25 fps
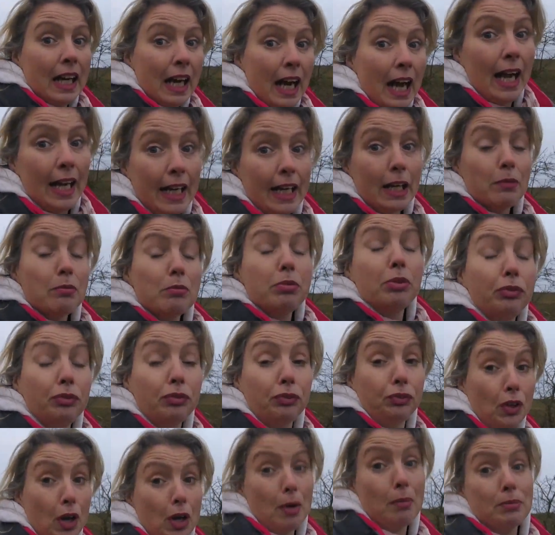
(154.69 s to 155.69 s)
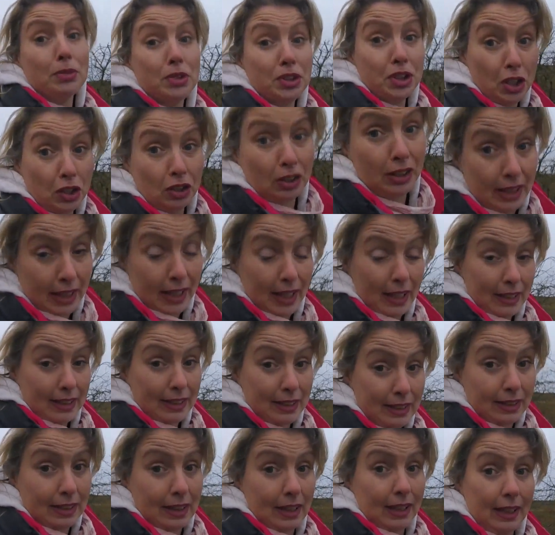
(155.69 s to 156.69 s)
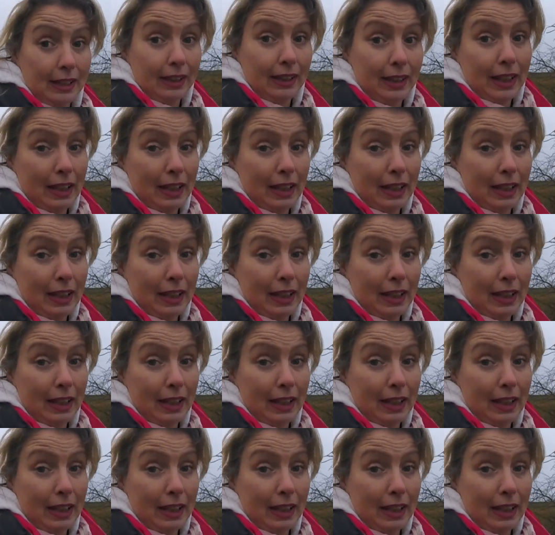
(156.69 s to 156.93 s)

I am from Doncaster,